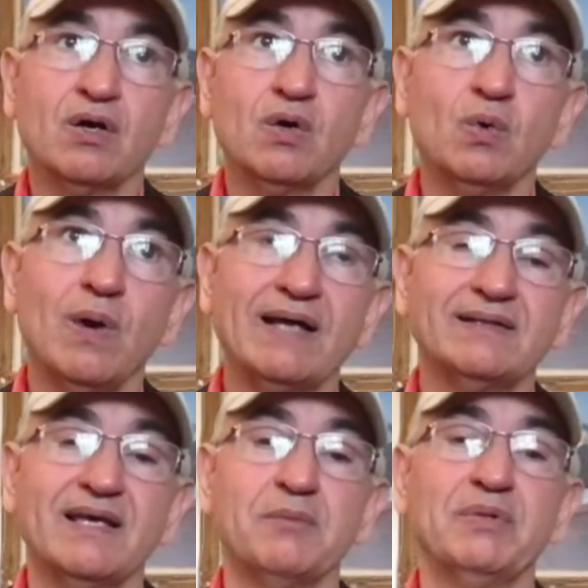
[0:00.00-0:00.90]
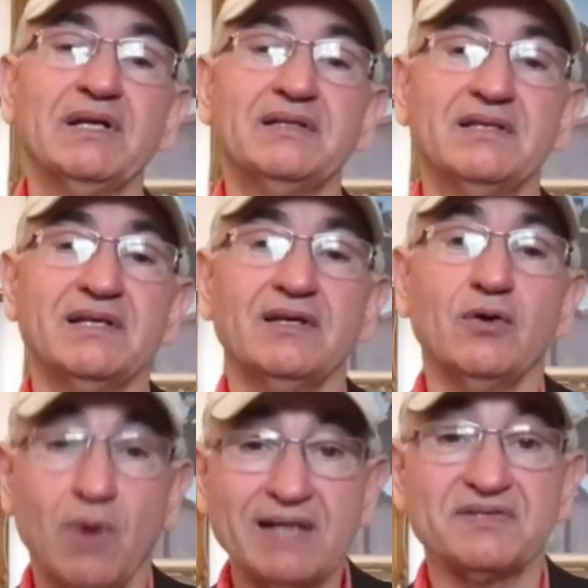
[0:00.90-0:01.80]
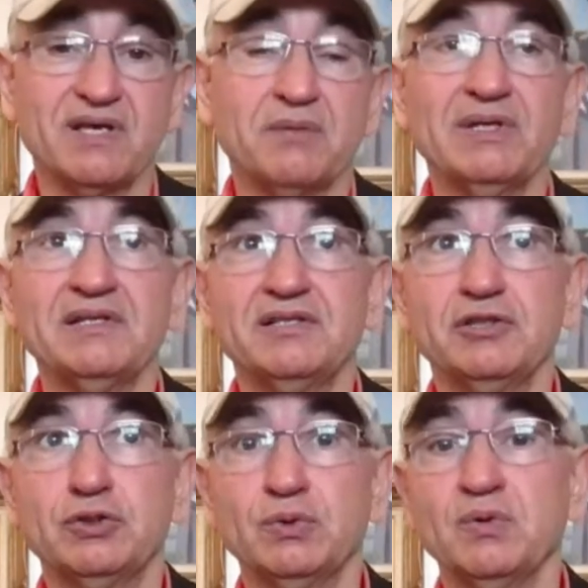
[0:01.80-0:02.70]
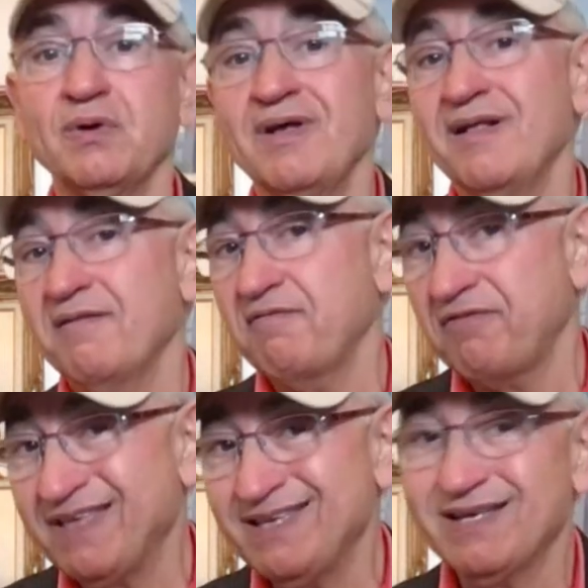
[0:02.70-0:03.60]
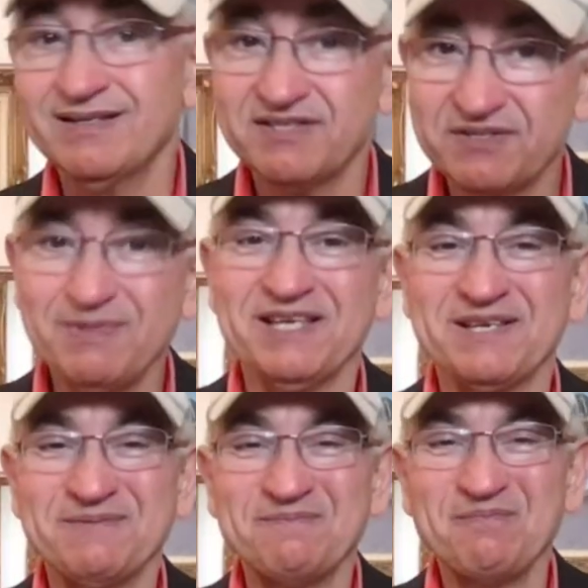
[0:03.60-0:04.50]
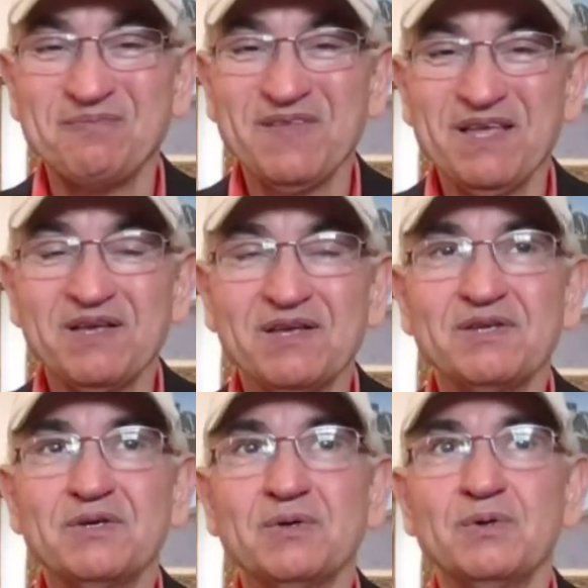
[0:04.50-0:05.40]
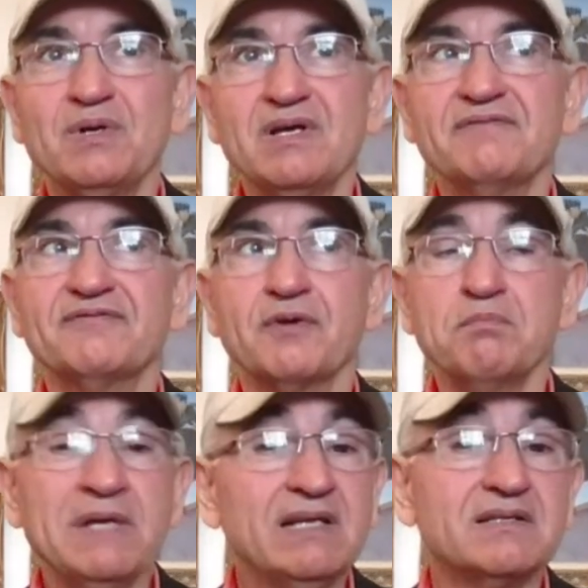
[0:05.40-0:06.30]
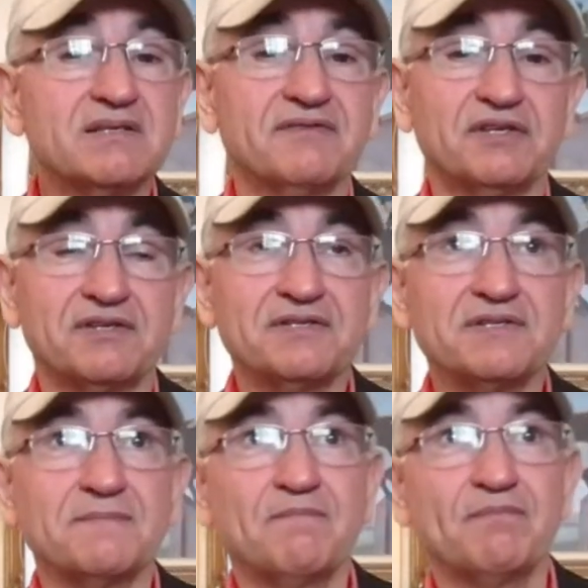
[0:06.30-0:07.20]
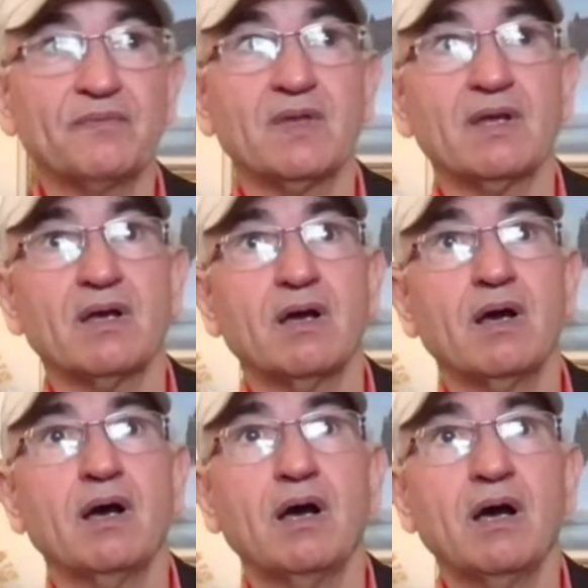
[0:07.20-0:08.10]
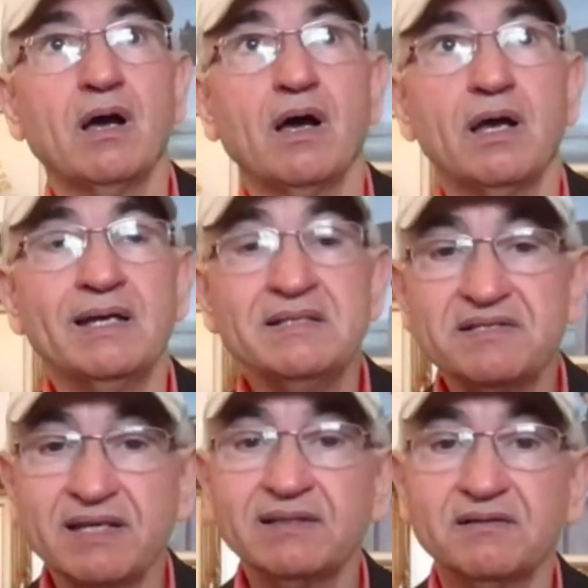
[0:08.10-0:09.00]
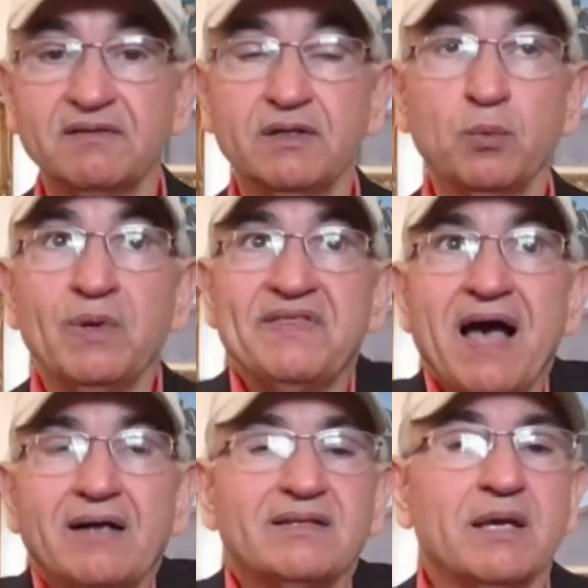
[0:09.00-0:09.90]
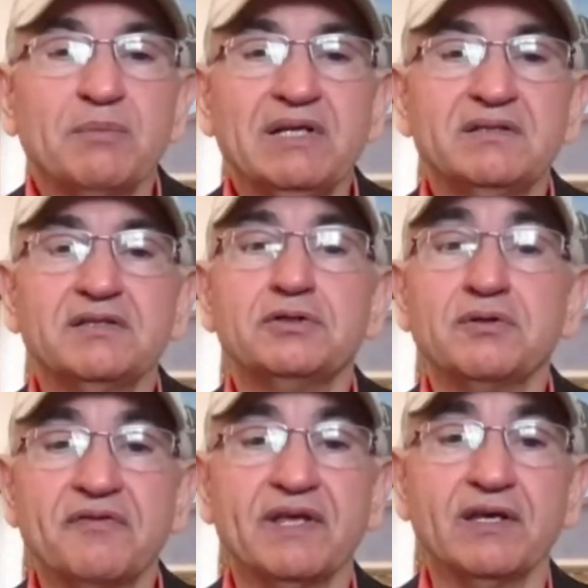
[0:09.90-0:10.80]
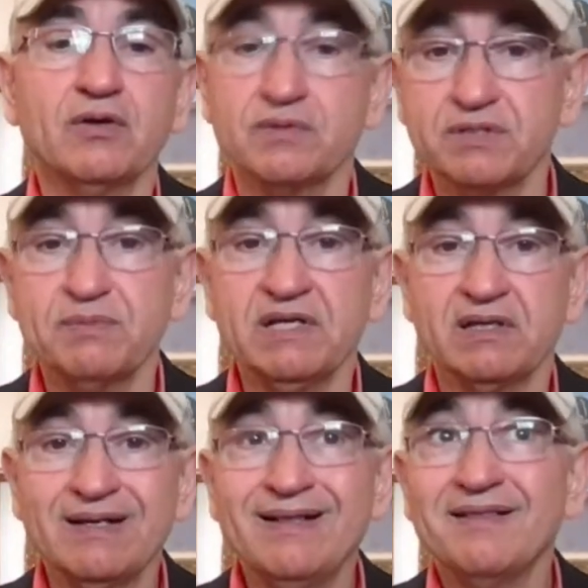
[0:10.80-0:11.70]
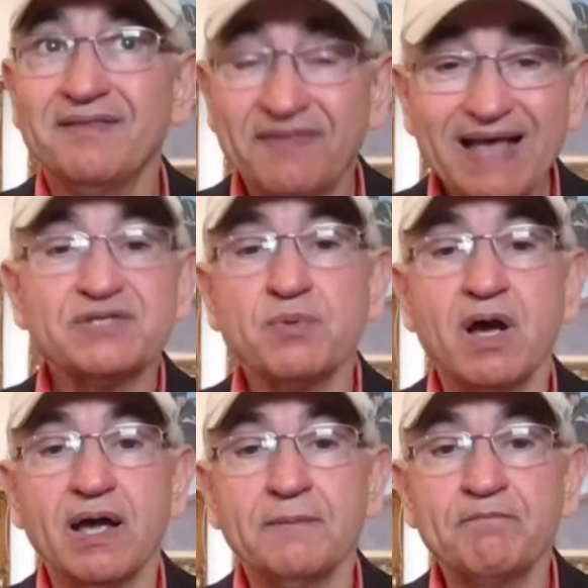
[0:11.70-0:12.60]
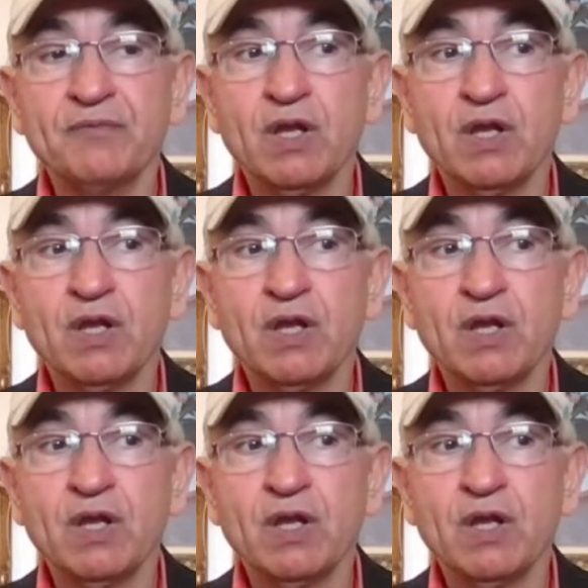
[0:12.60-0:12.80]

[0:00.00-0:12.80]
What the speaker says: who has the ability to think and speak. You lived for millions of years instinctively without the ability to think or speak. That's why